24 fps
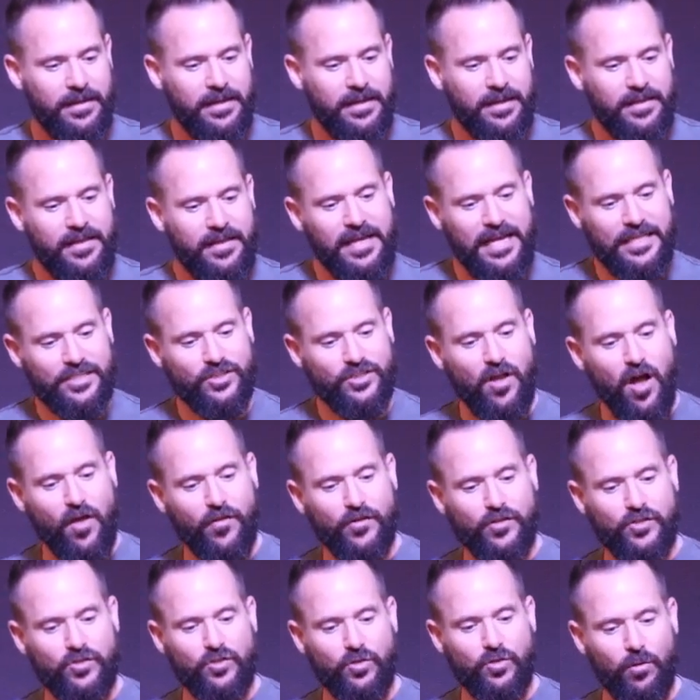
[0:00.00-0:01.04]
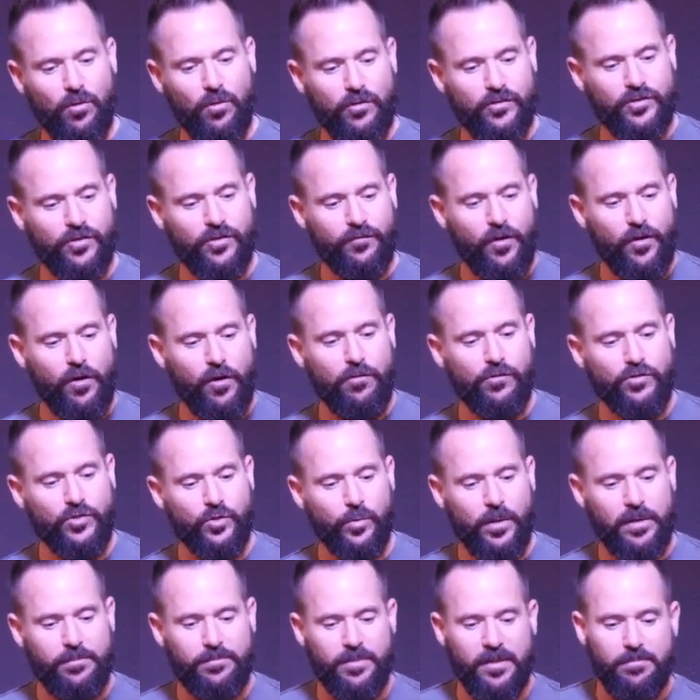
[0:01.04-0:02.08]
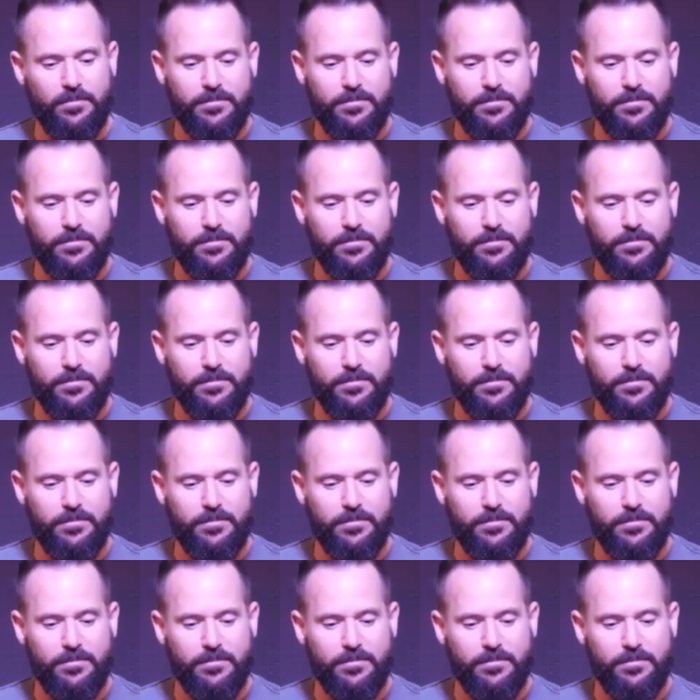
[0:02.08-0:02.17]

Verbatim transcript: Then I saw the souls of those who had been